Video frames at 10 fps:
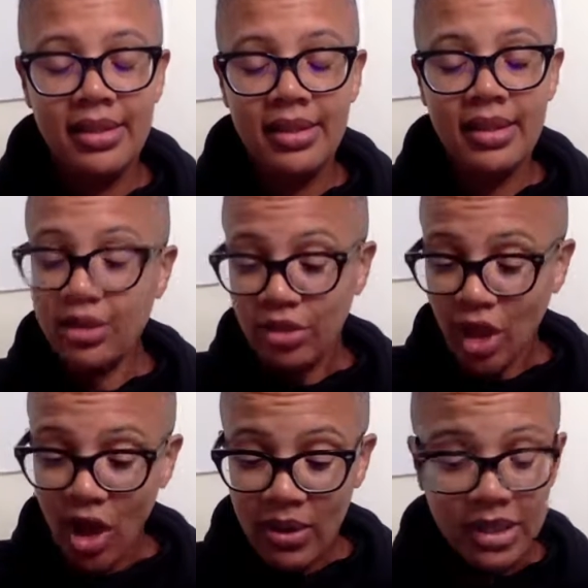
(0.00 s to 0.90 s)
Because there's
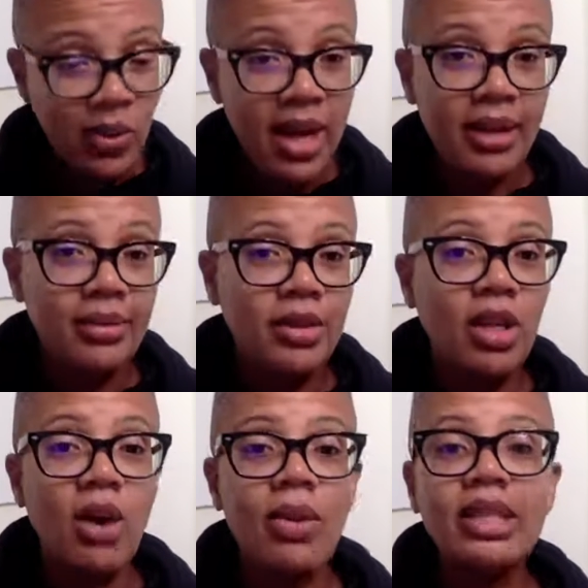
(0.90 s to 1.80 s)
always a way.
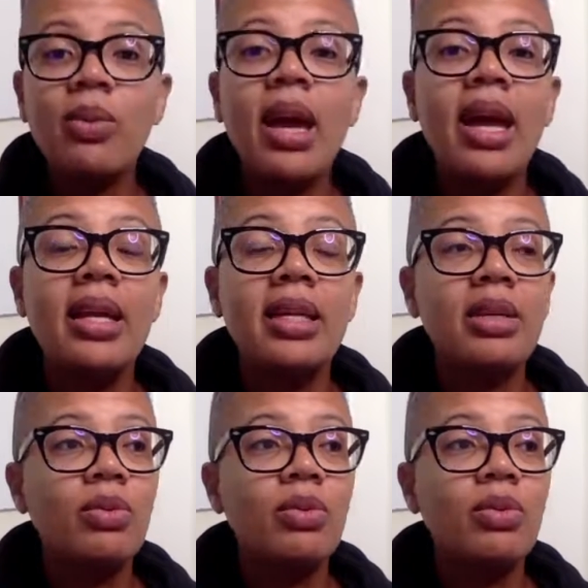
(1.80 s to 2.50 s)
There's always a way.